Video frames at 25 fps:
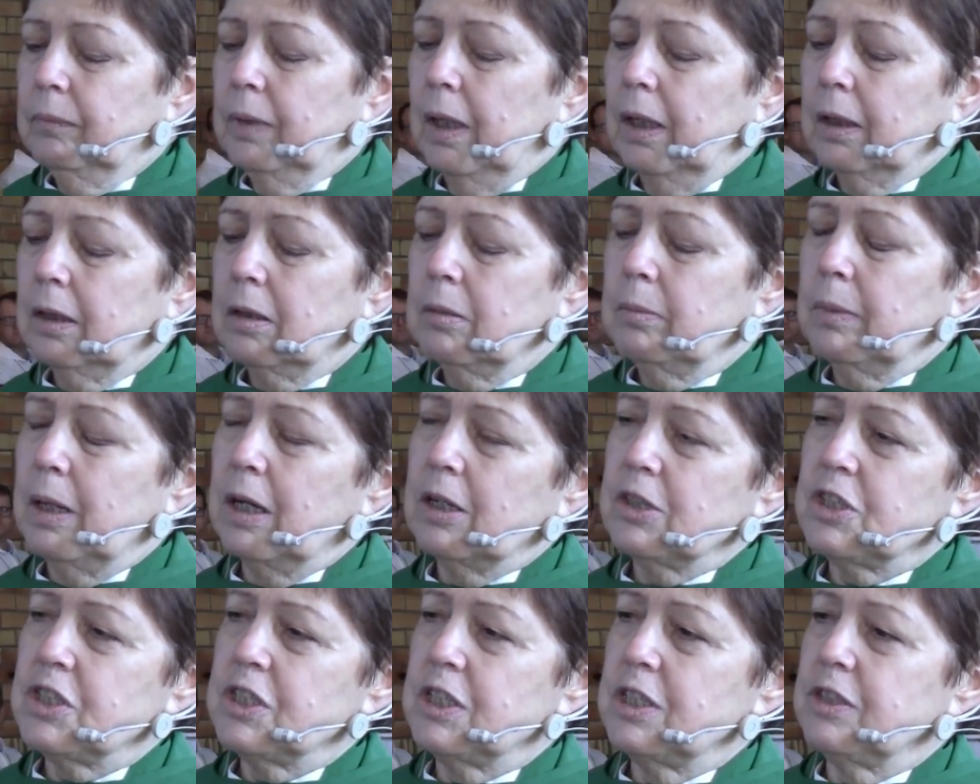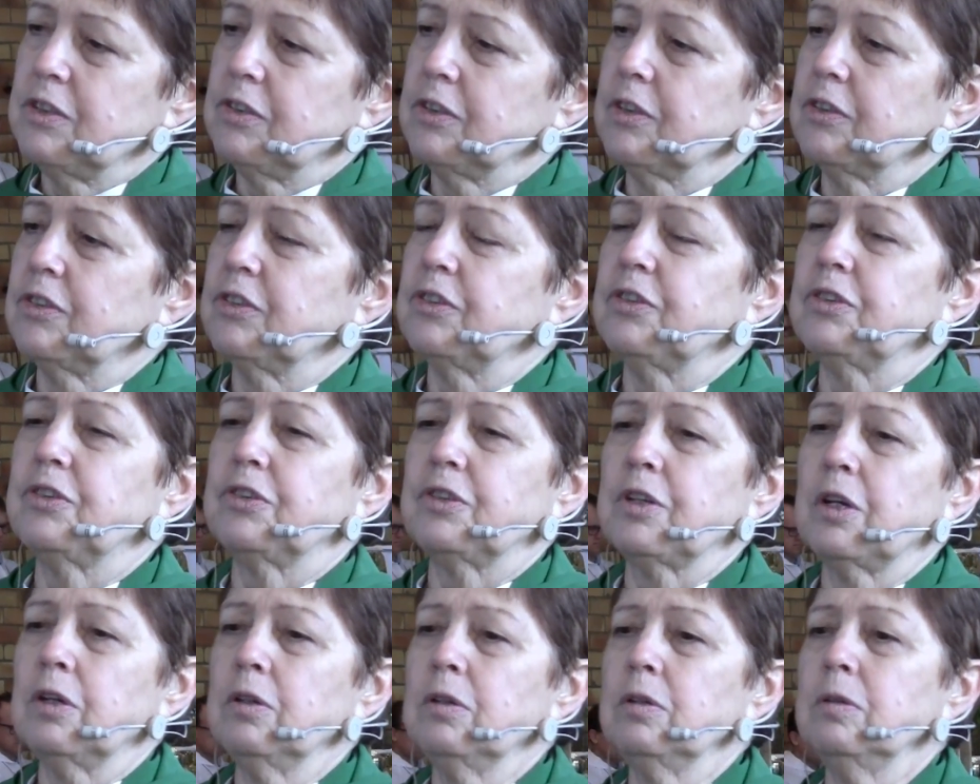Michael Marsh says that
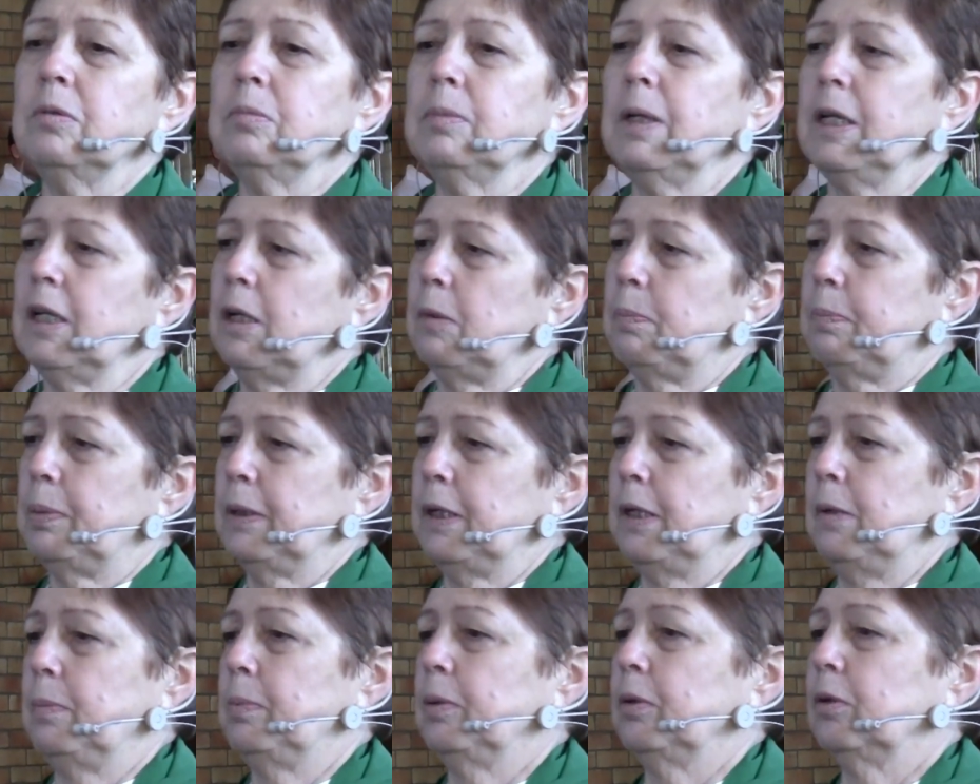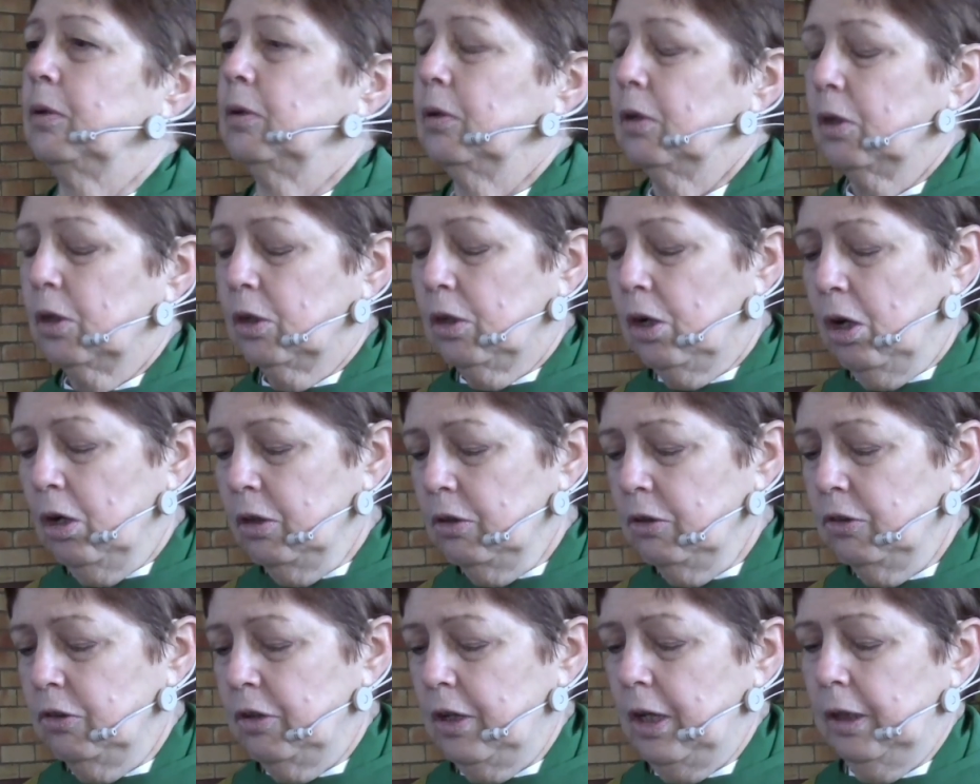so many people
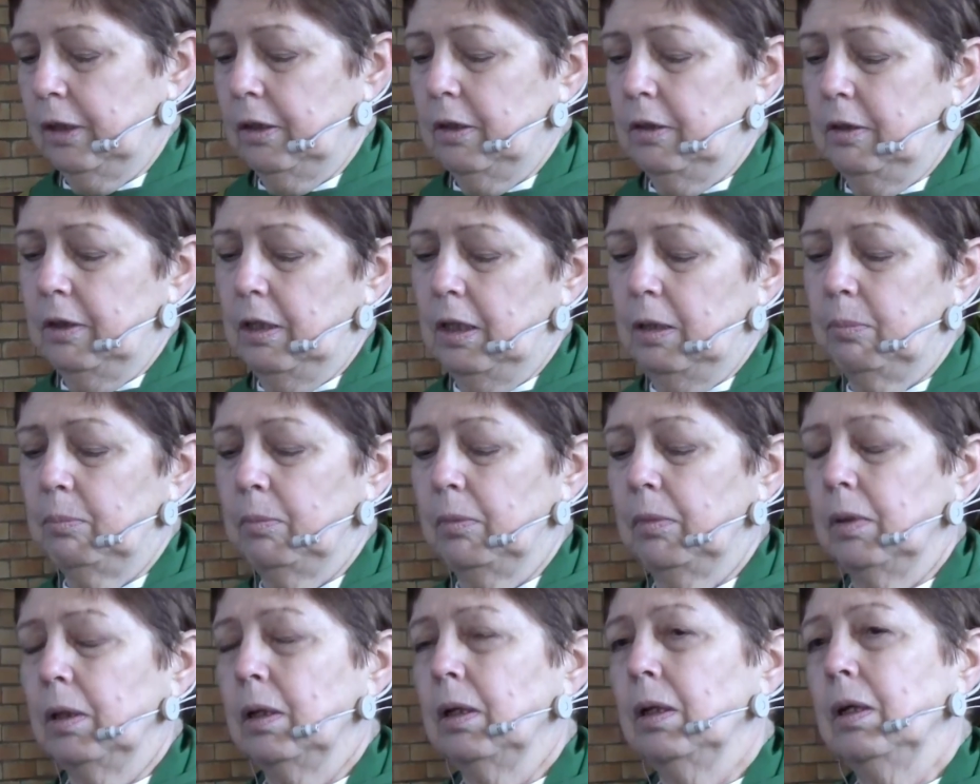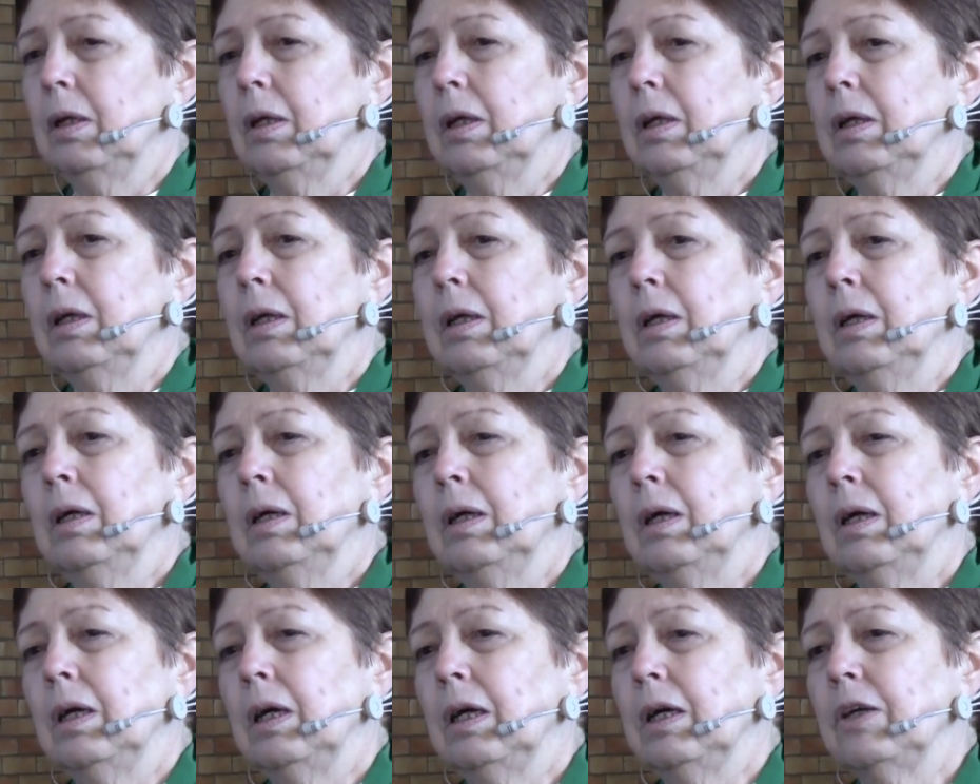contacted him
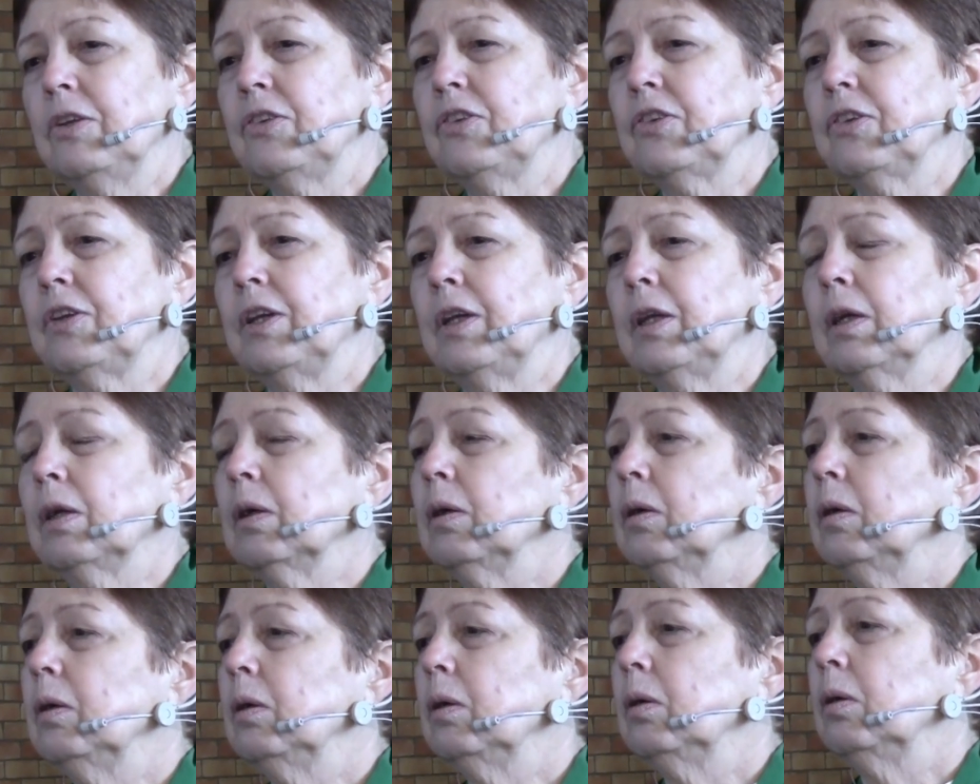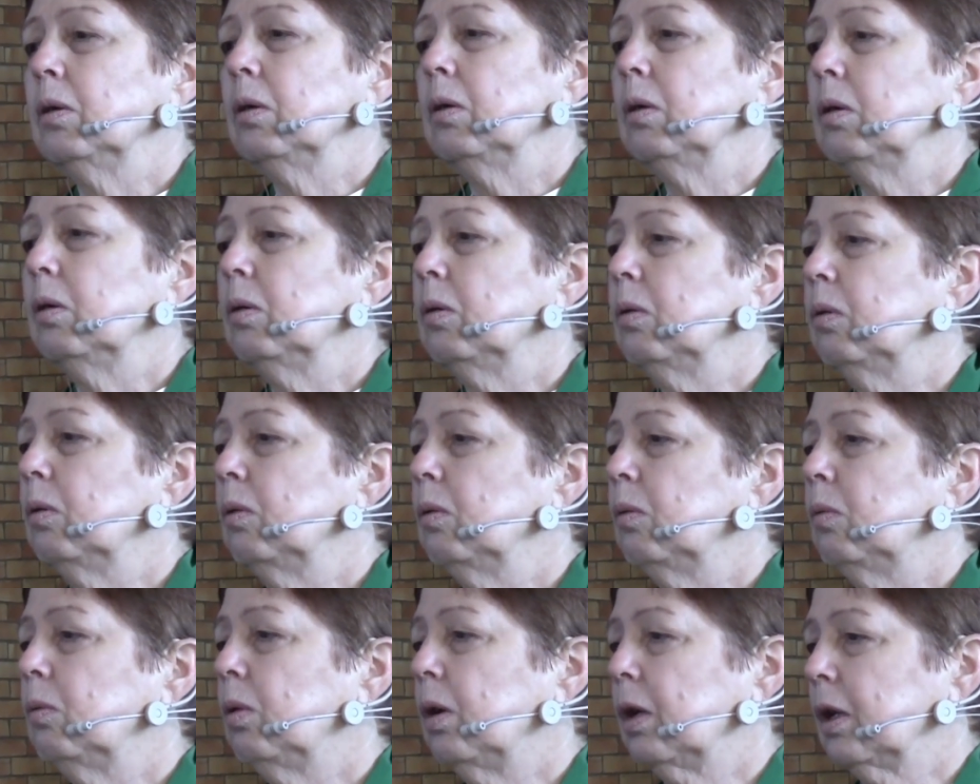asking,
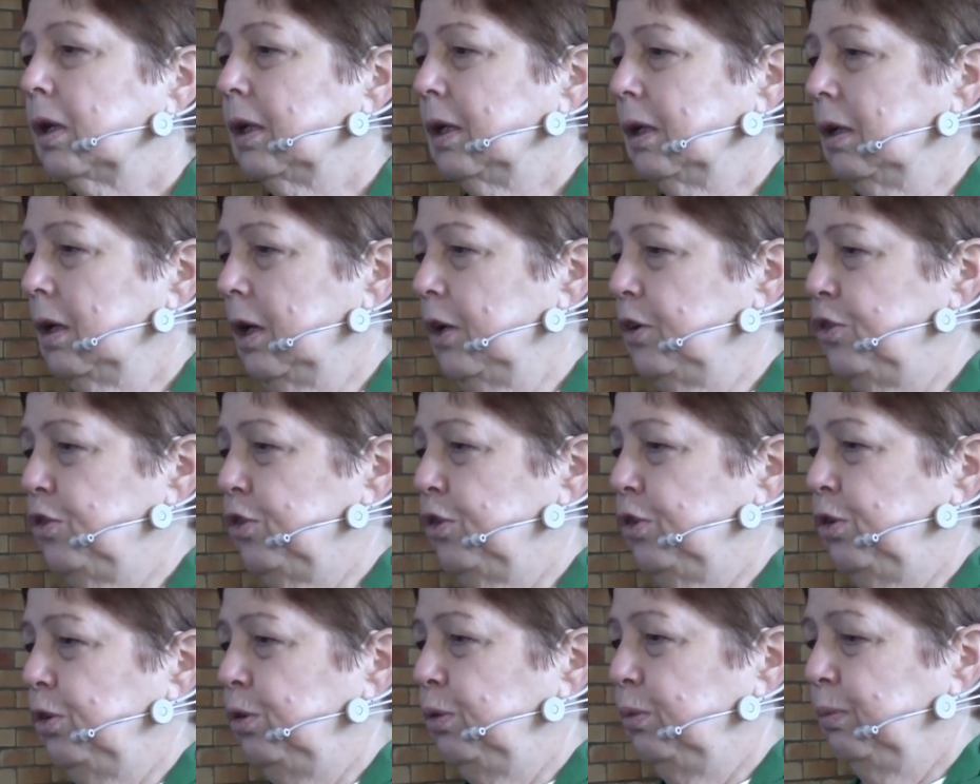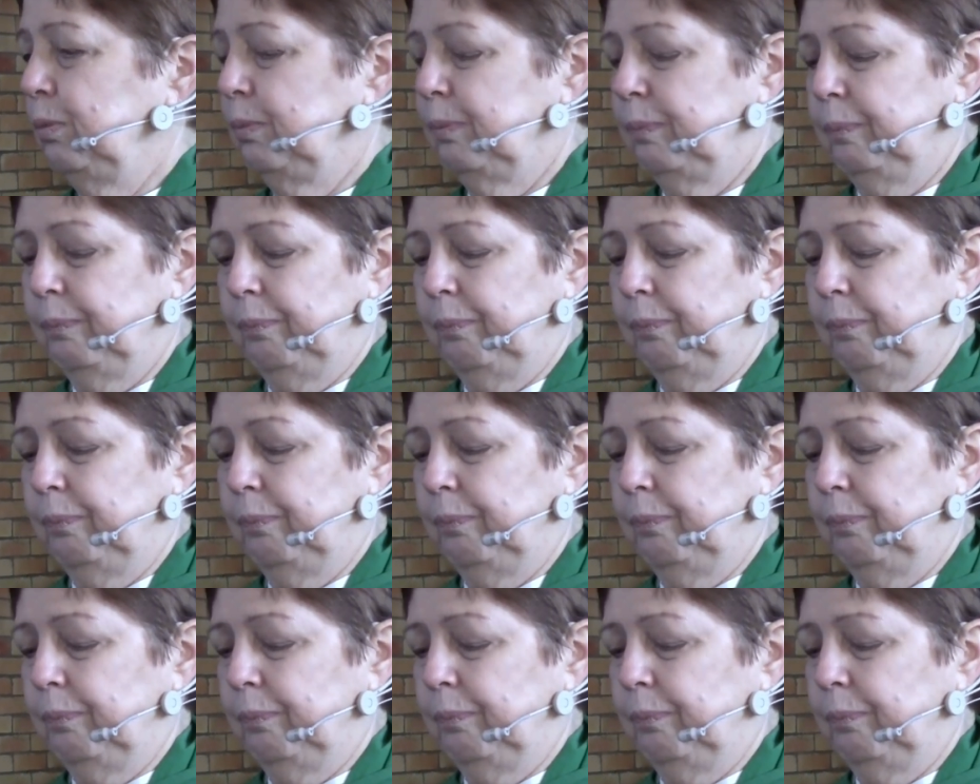"What can I do?"